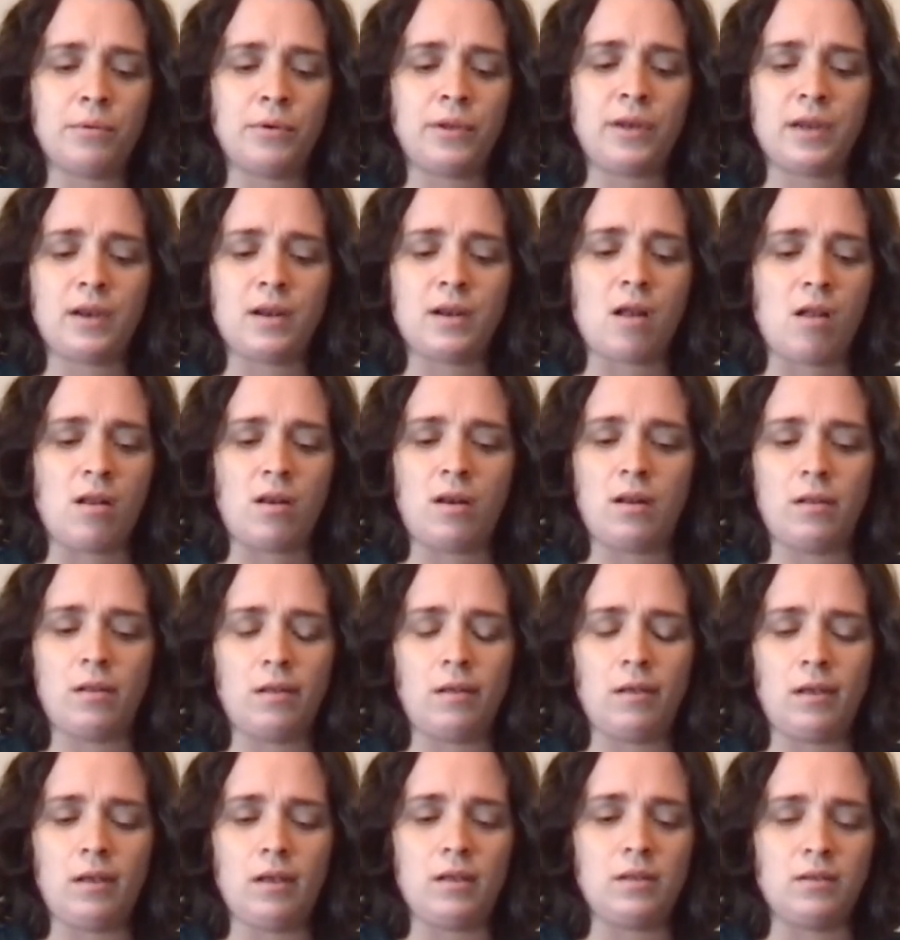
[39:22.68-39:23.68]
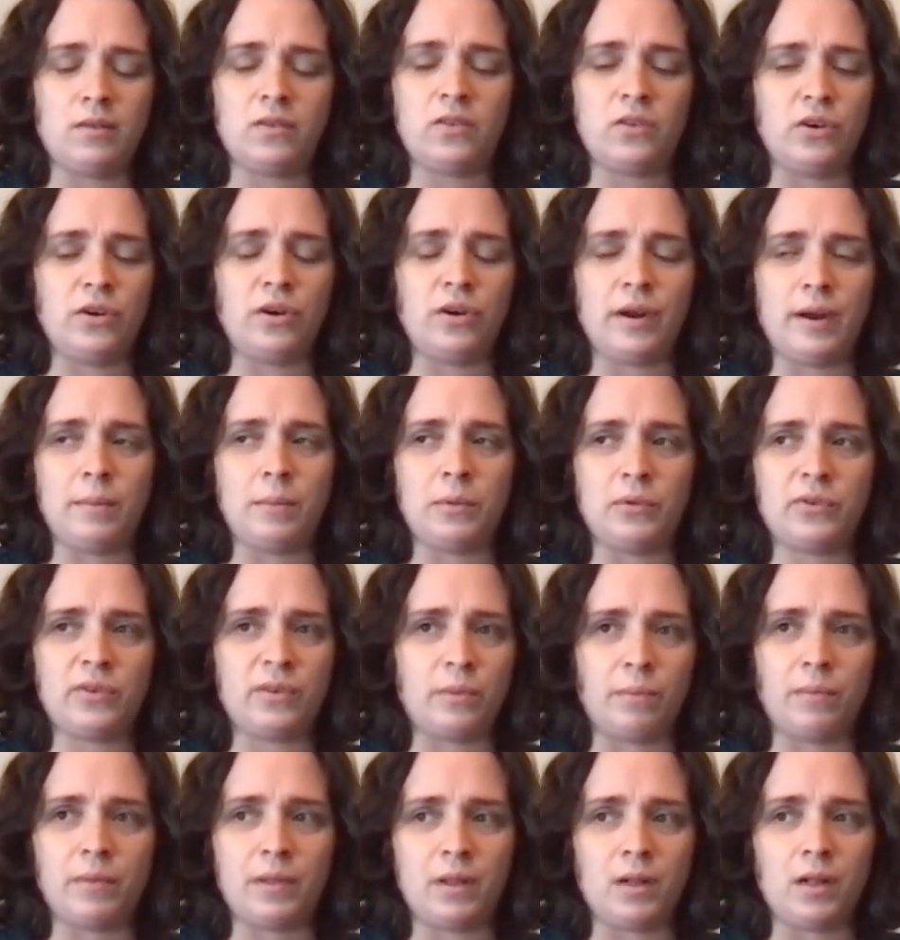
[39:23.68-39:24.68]
I couldn't put it on Instagram or
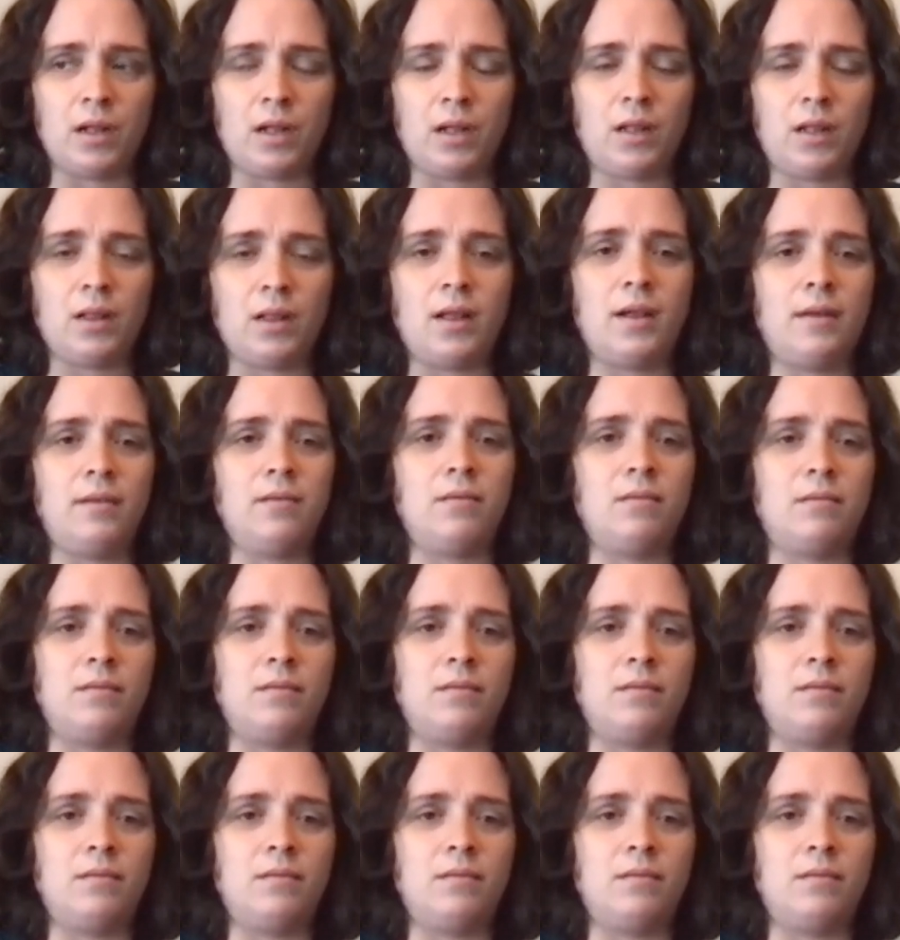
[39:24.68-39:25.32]
something like that.